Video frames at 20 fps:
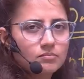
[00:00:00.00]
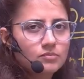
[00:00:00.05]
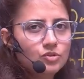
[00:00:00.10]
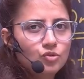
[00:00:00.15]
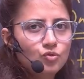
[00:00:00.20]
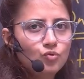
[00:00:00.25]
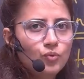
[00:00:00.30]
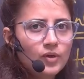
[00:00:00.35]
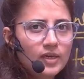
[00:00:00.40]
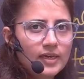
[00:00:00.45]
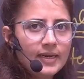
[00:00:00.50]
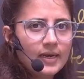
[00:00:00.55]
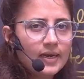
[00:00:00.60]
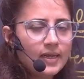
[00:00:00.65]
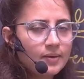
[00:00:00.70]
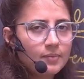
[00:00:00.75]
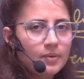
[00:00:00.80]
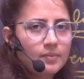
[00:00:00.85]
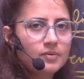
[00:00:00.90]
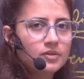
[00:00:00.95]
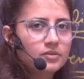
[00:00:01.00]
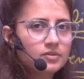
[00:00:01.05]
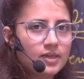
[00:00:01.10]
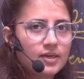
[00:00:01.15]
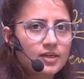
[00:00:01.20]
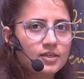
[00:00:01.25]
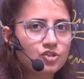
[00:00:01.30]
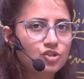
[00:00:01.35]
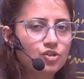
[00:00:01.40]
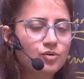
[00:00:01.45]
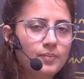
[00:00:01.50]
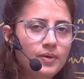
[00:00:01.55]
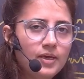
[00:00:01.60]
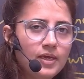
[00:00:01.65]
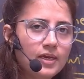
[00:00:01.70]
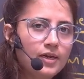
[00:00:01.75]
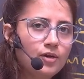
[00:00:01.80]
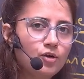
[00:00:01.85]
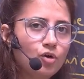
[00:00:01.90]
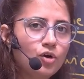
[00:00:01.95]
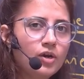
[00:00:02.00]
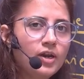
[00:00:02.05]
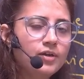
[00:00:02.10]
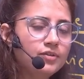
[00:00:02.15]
you will get like maybe selection mail and all,